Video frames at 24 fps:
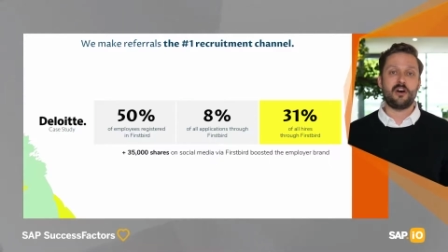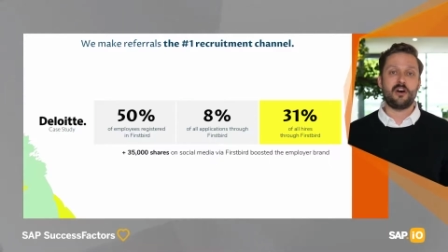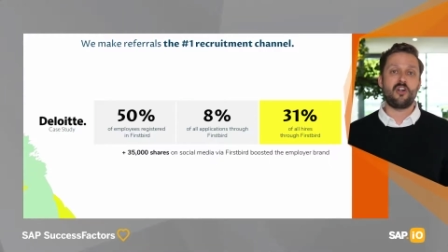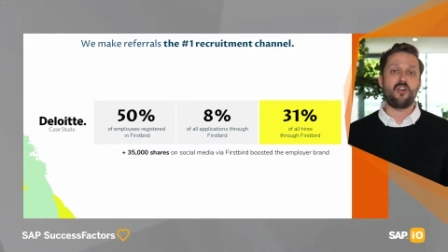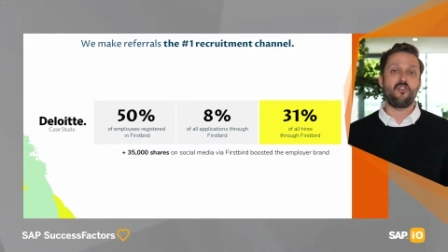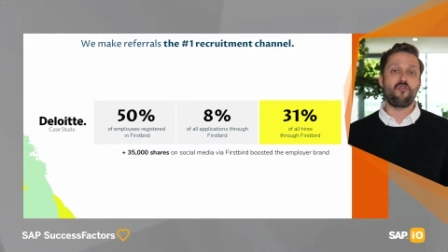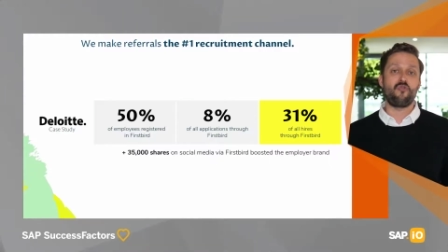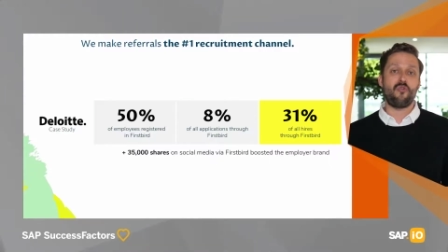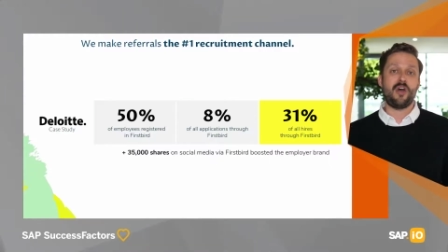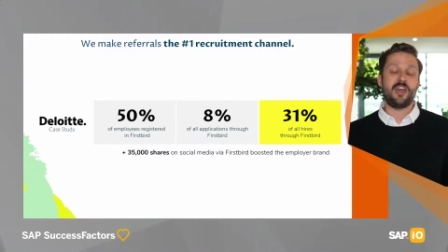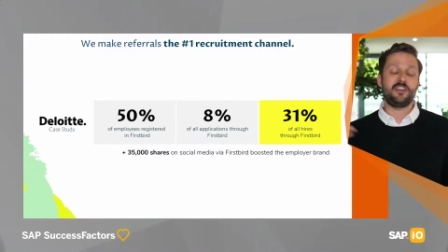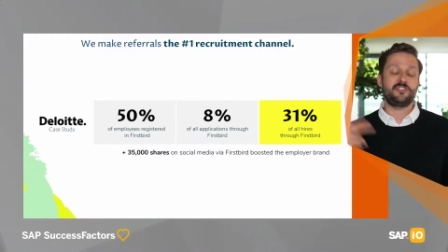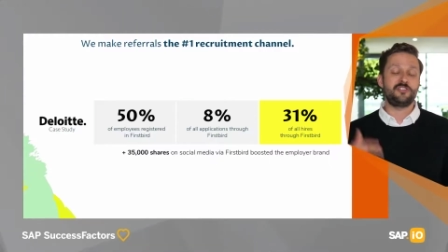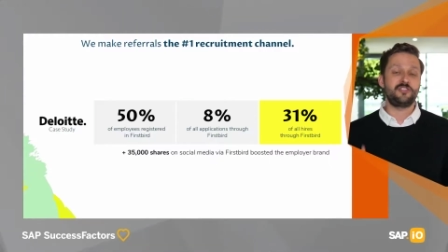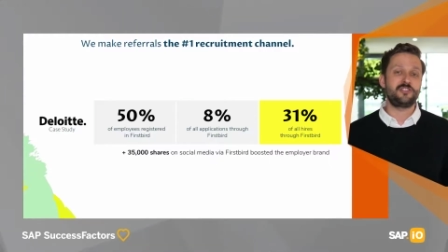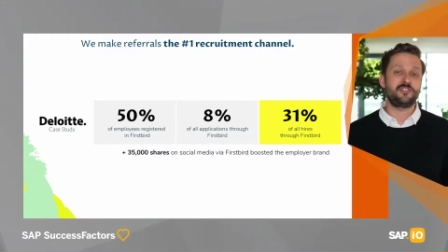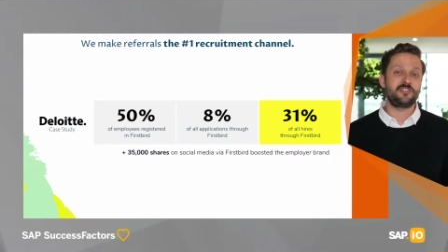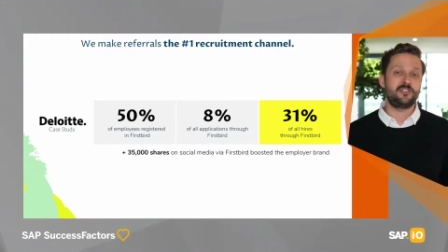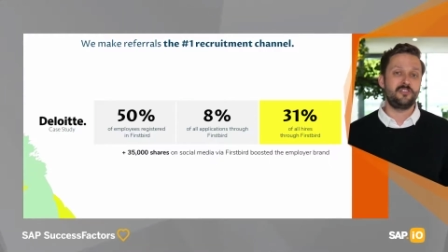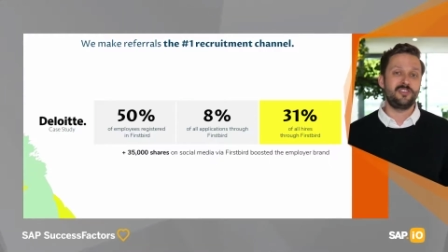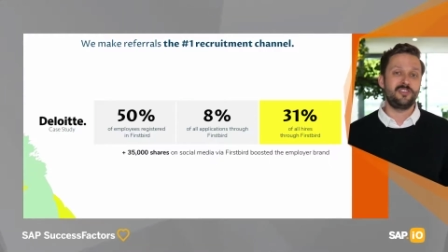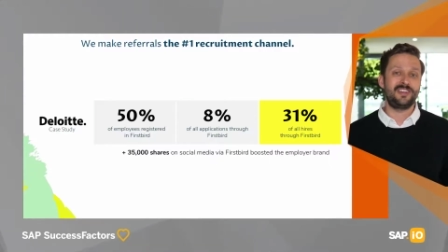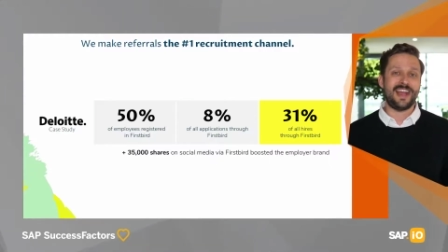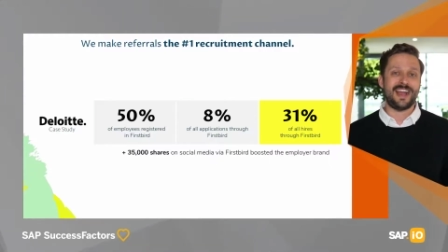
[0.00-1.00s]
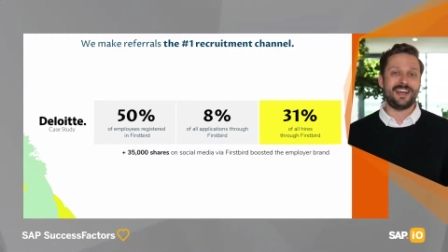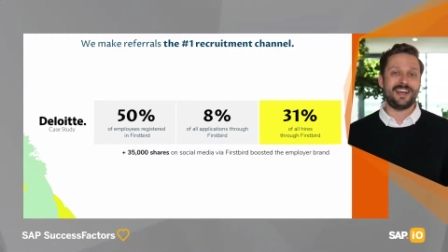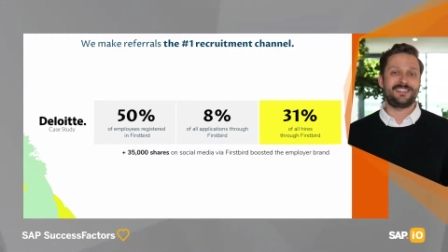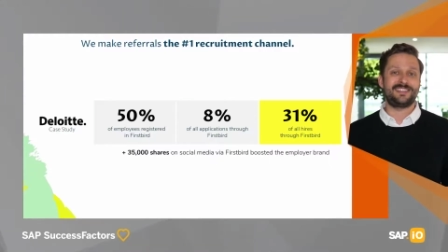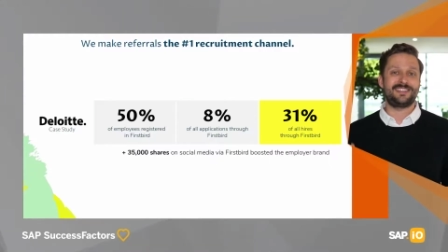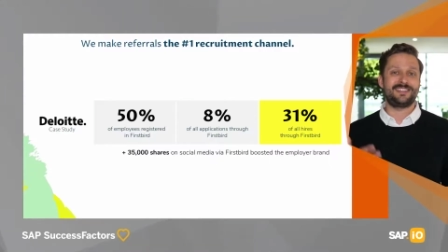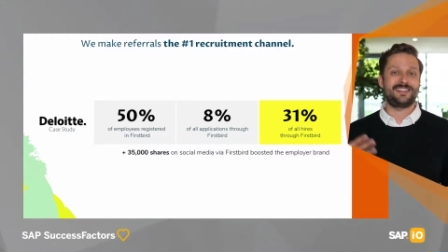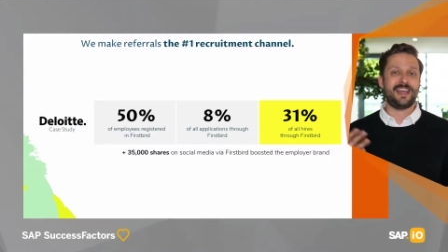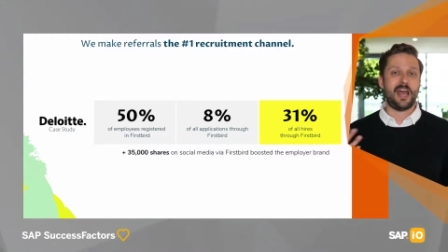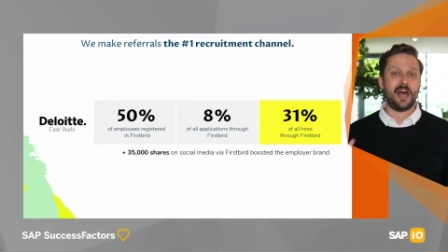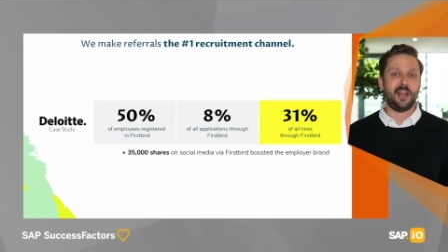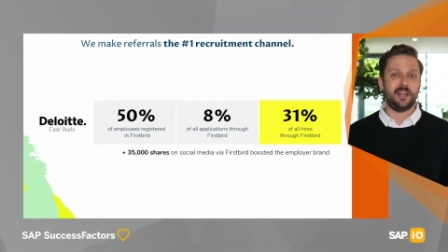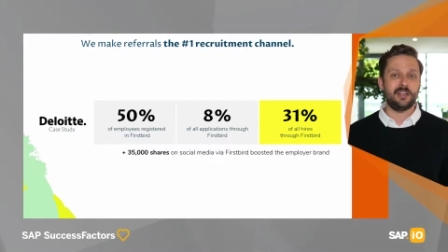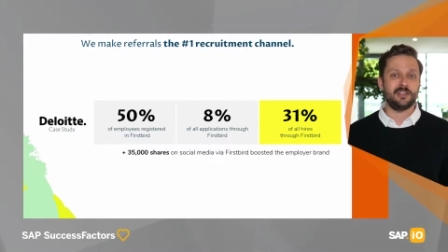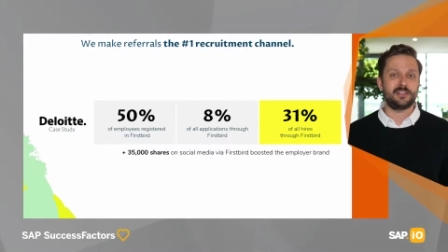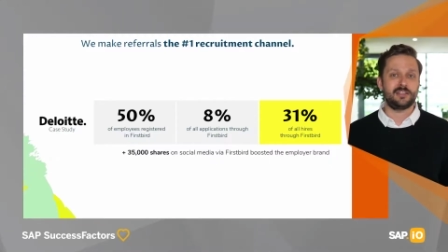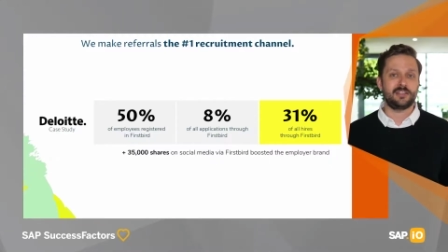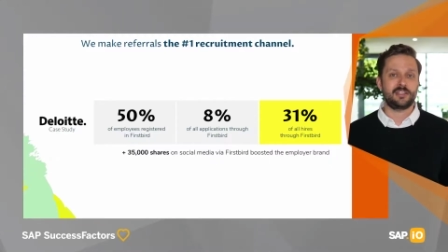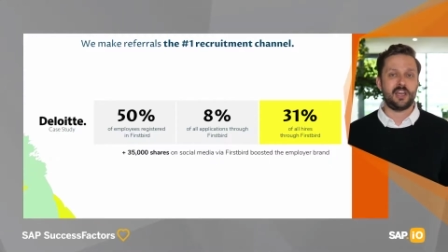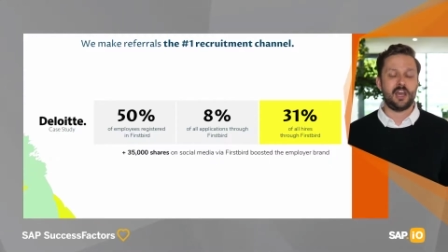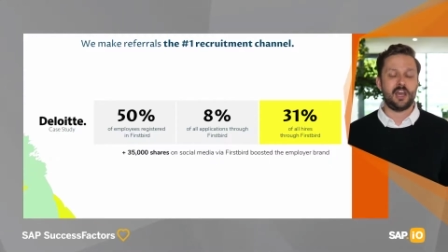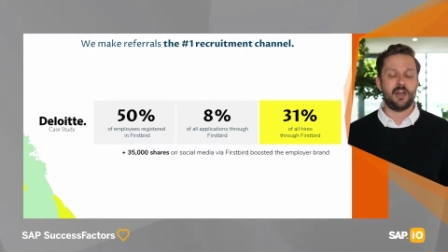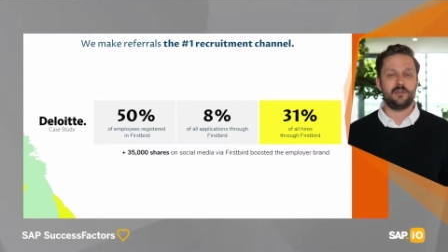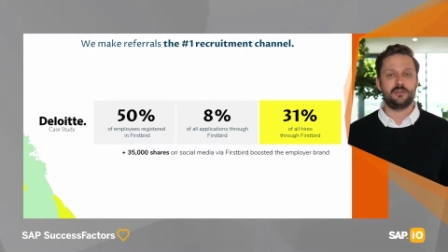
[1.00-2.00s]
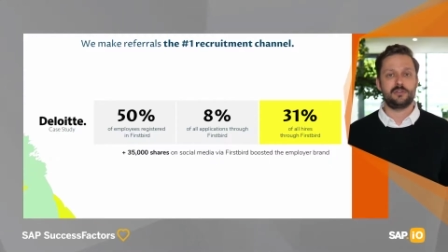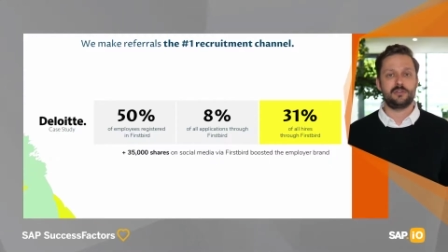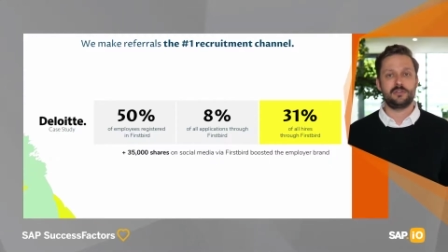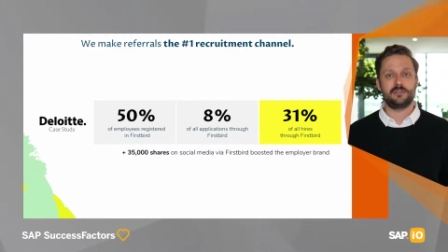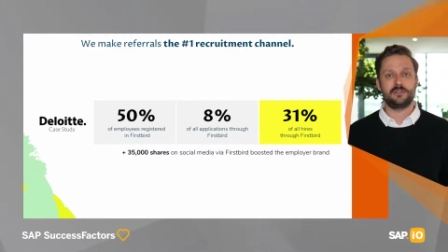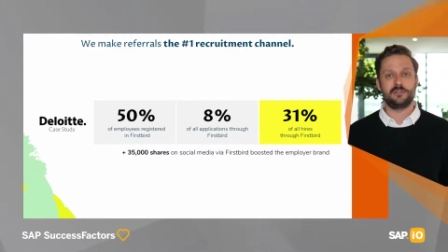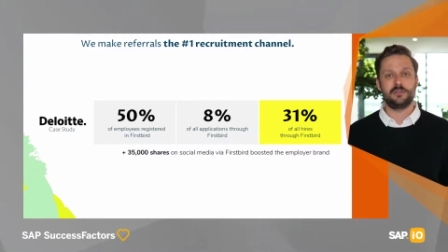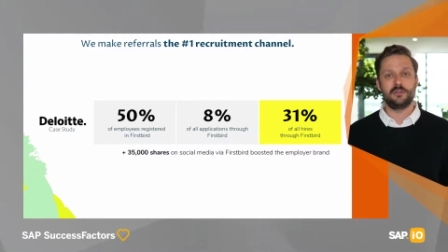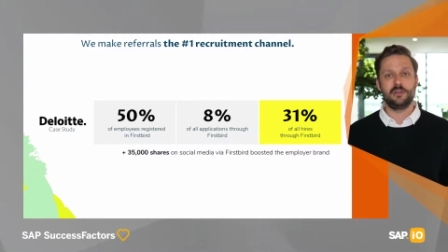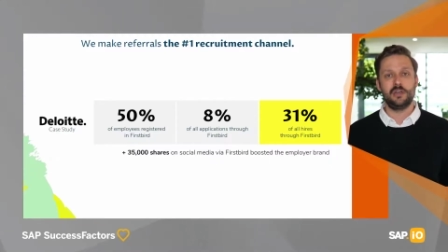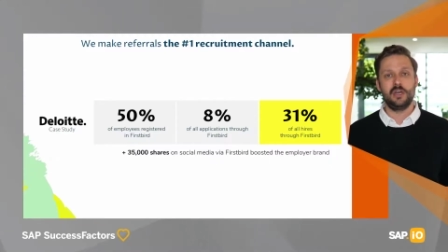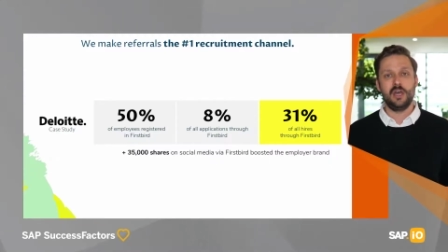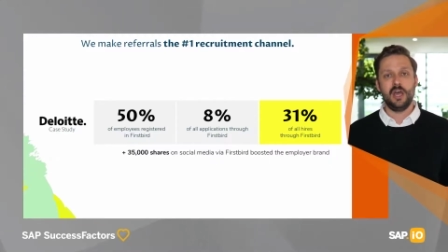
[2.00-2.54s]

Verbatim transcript: are registered as talent scouts